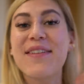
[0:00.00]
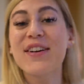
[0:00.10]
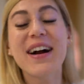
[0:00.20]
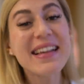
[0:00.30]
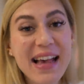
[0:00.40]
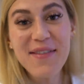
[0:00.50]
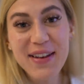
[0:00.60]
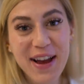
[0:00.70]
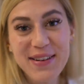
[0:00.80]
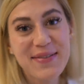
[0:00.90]
If you guys
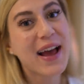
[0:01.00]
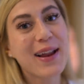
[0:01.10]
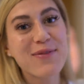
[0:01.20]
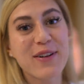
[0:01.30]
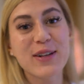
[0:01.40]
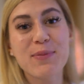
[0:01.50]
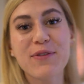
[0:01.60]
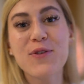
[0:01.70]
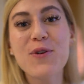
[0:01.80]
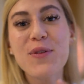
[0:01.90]
haven't heard of HelloFresh
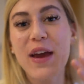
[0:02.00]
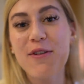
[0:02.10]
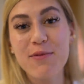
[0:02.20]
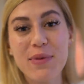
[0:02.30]
before, they're a